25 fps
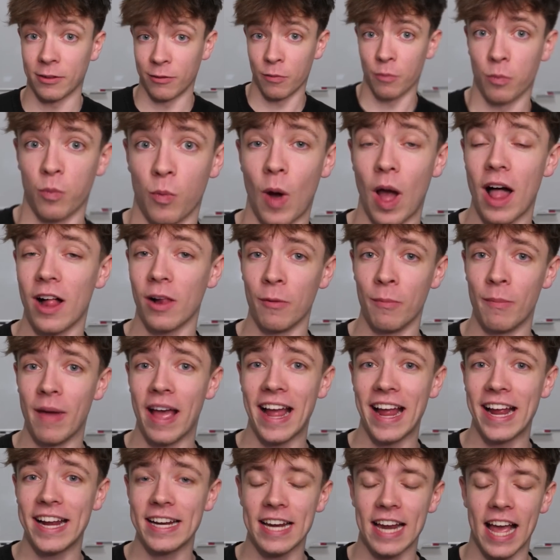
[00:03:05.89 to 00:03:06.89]
well
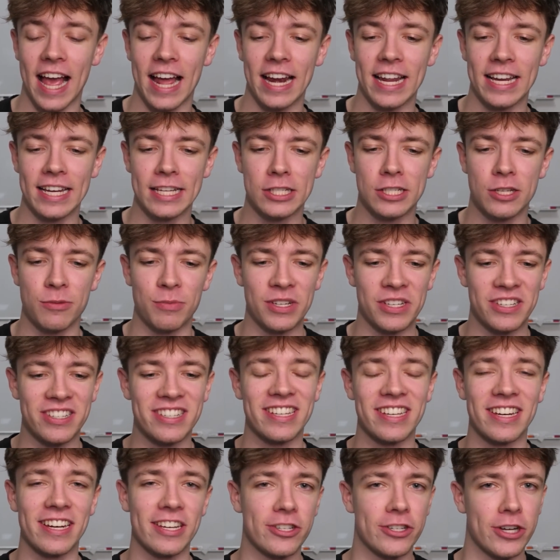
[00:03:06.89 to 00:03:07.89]
made and it needs to be
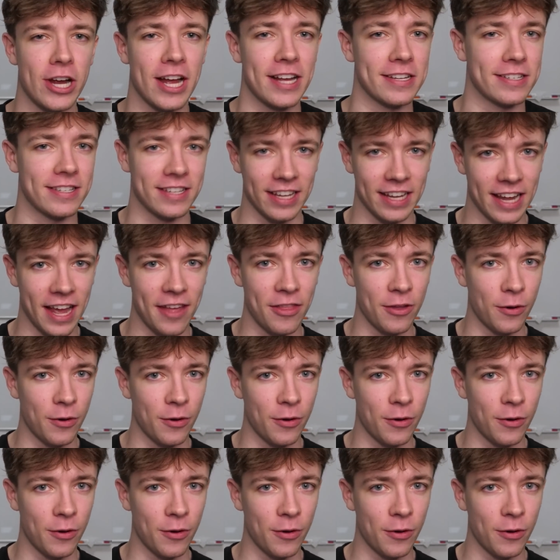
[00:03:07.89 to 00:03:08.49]
synergized together